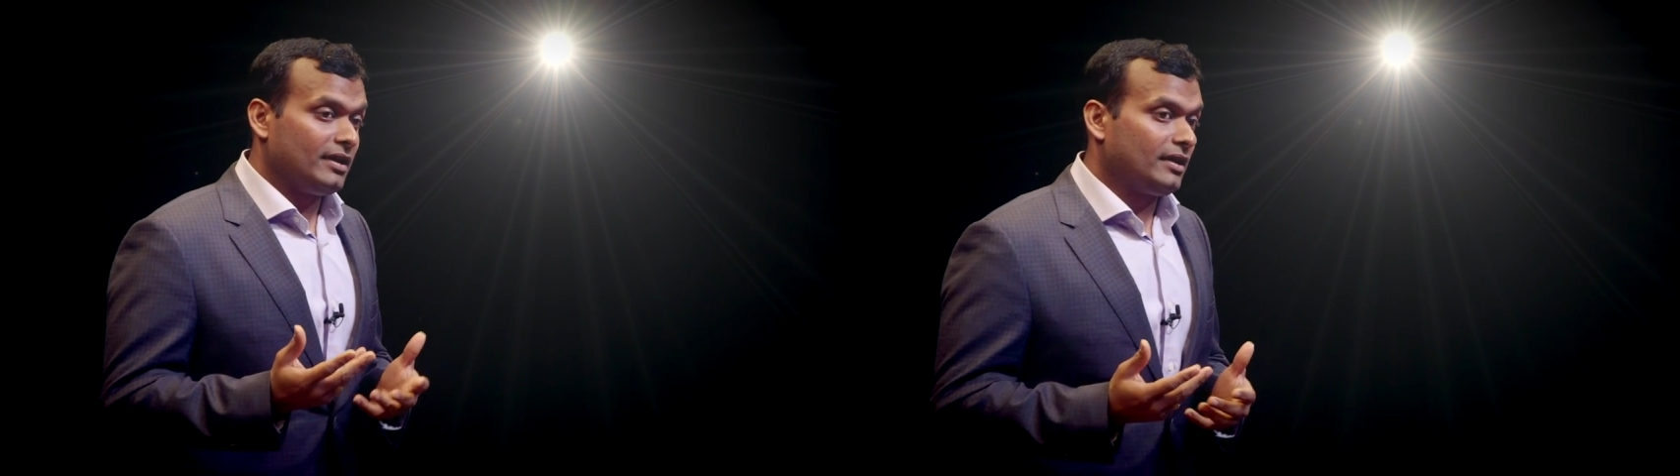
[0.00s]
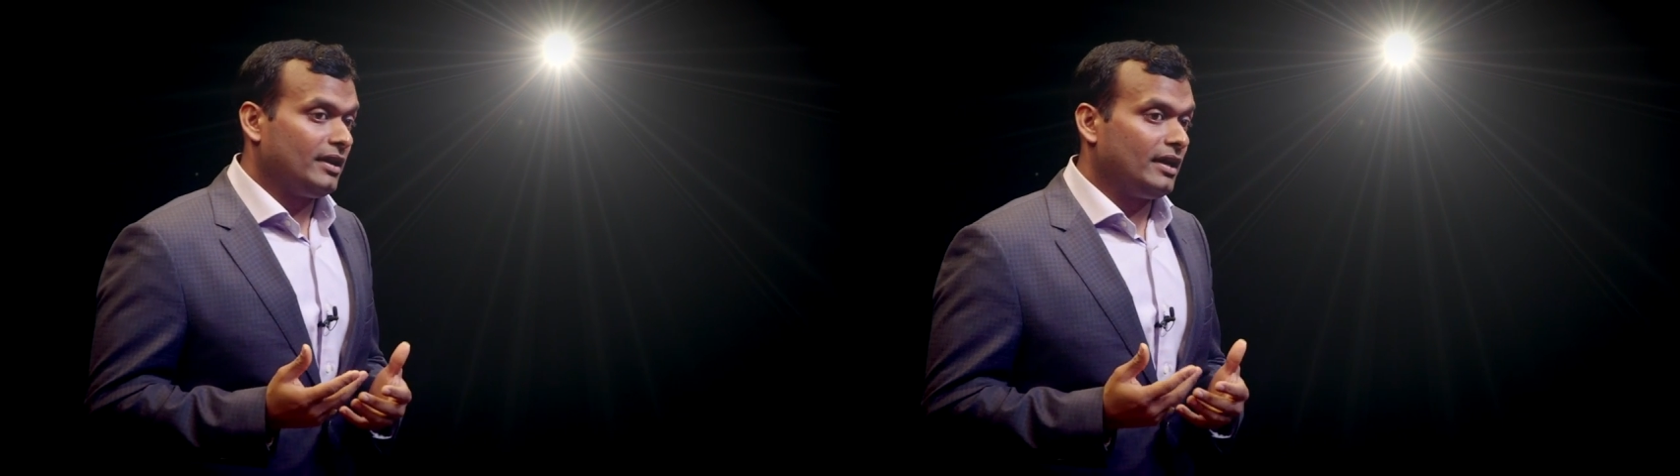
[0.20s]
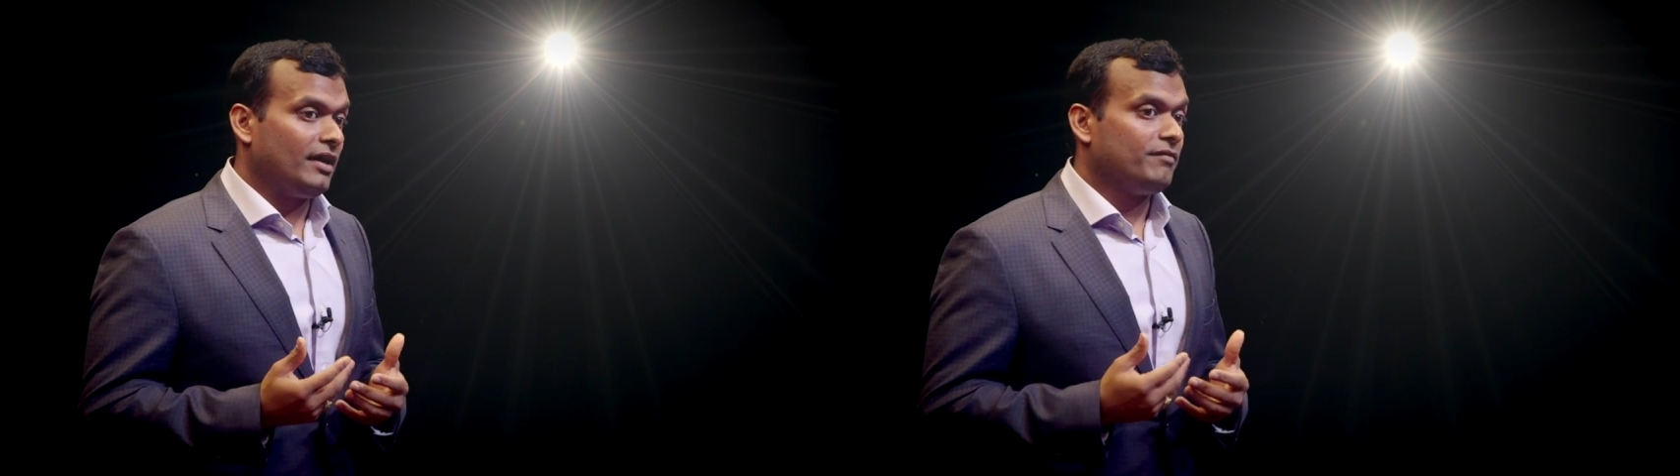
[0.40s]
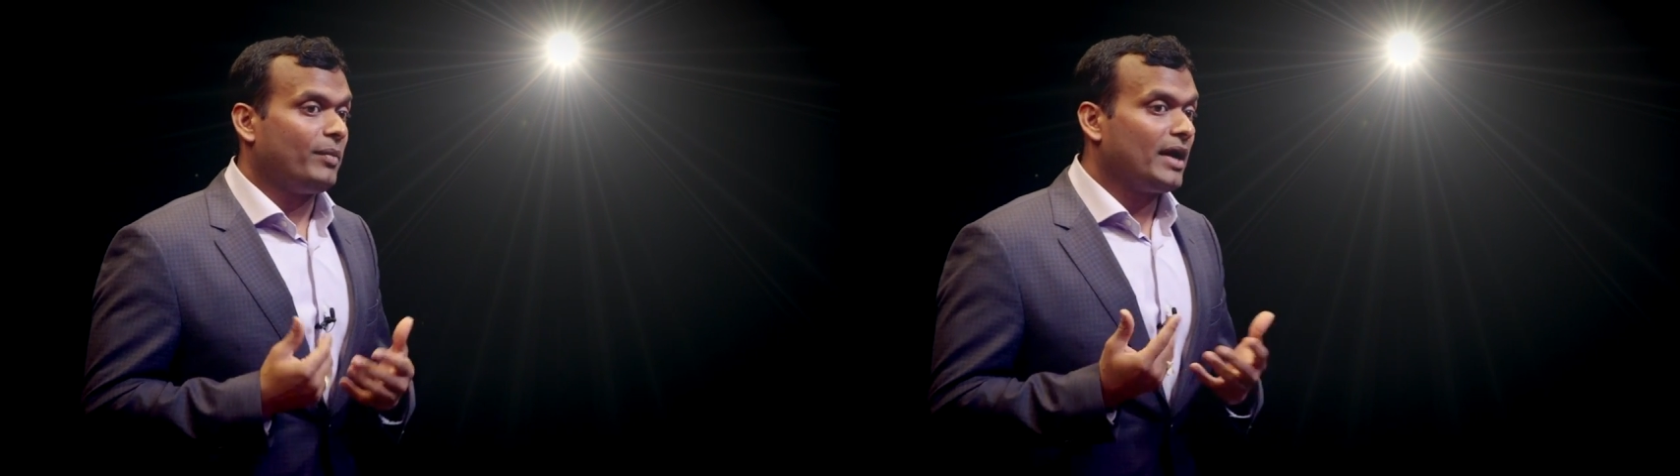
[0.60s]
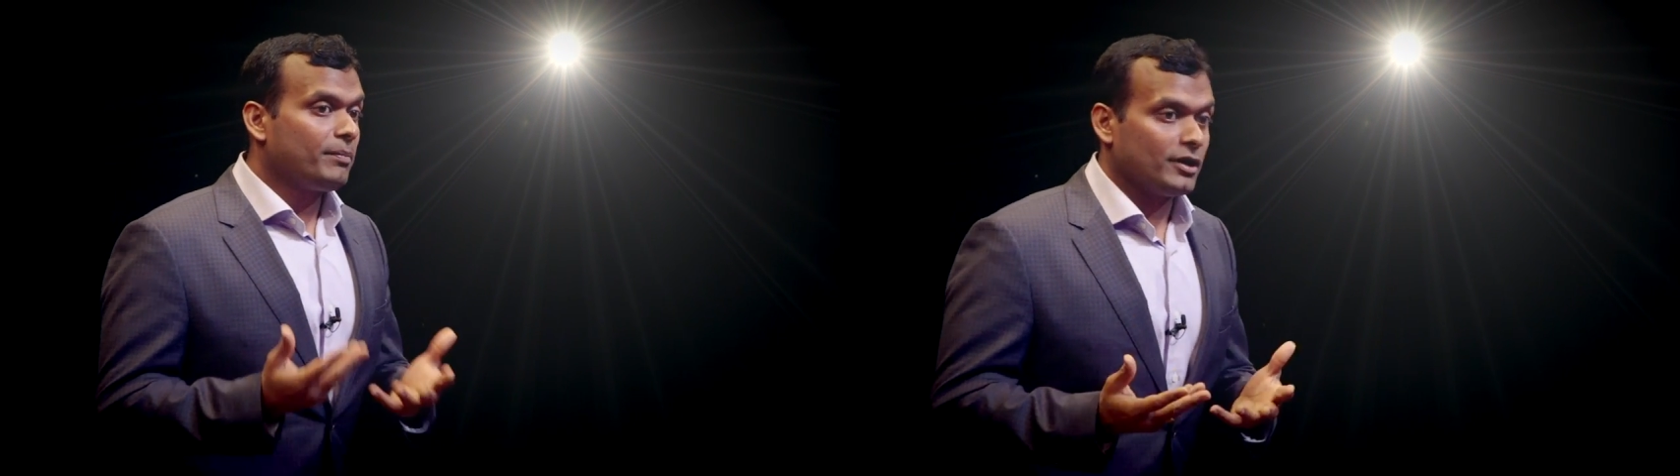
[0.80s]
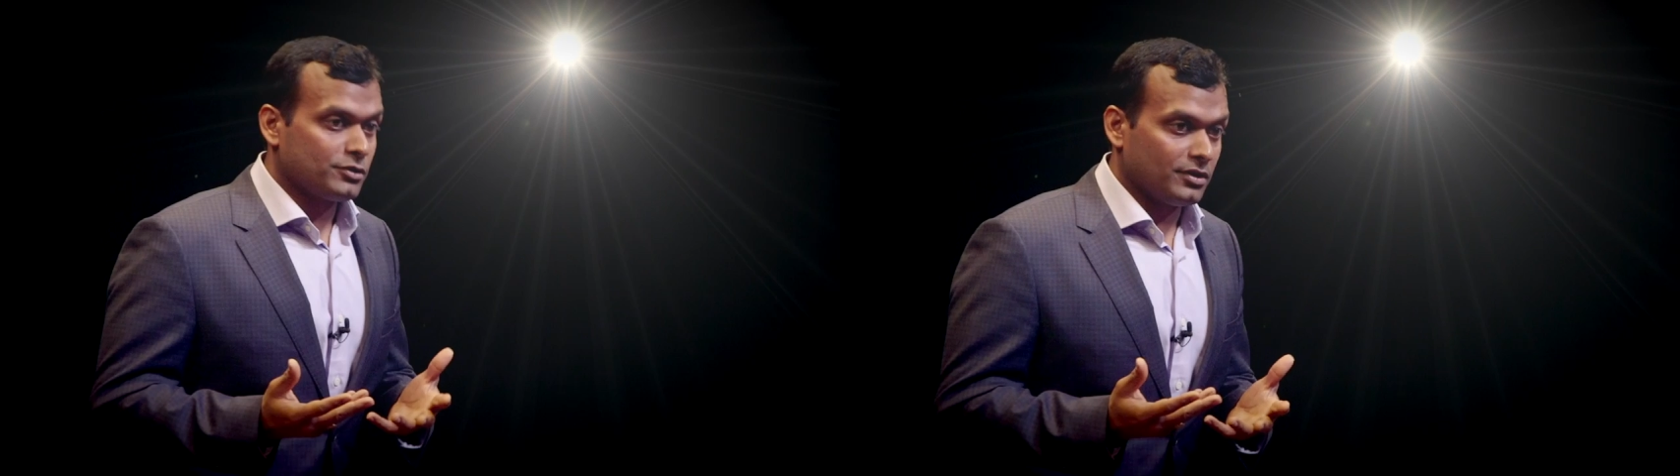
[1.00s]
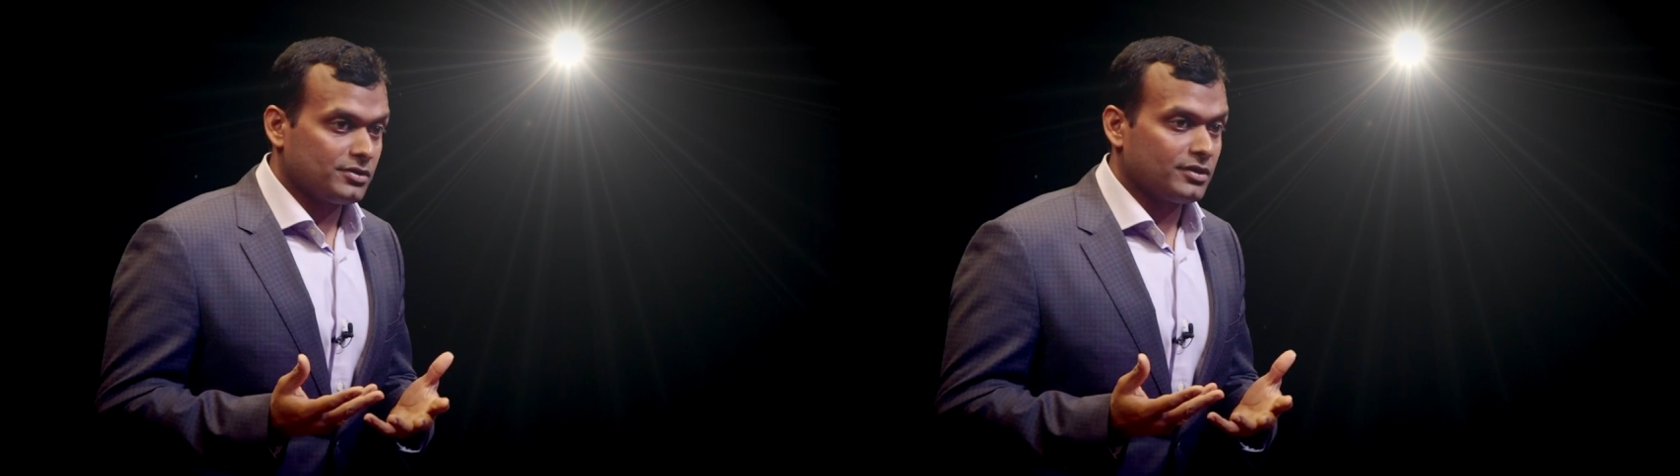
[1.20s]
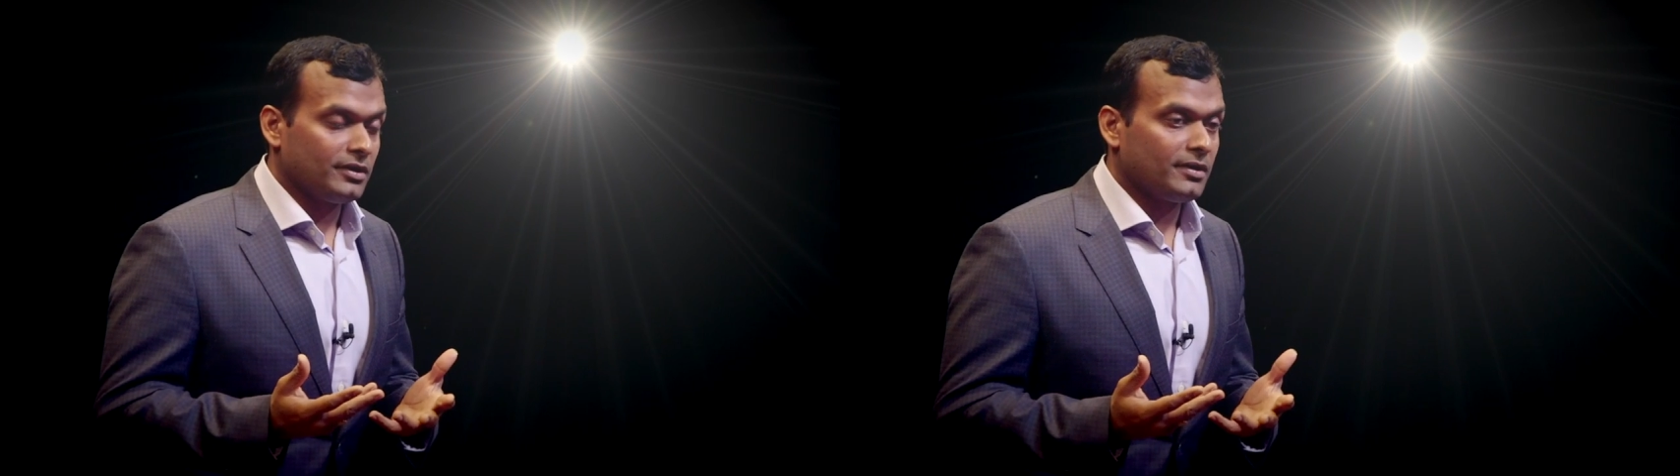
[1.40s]
that he have bypass
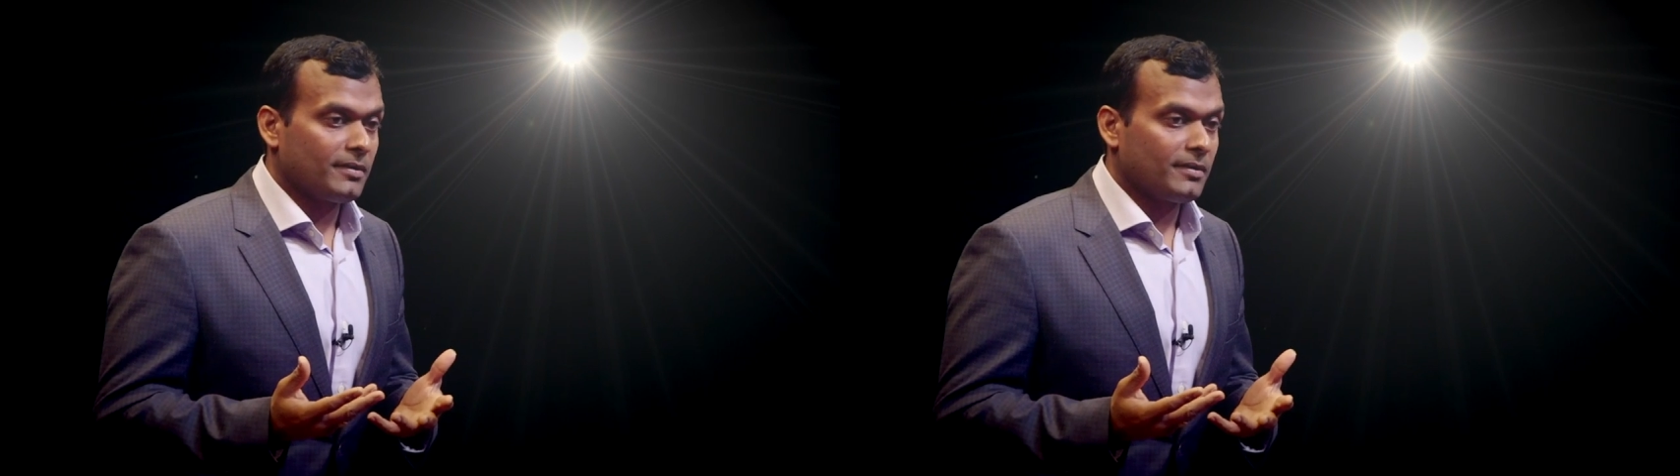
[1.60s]
surgery.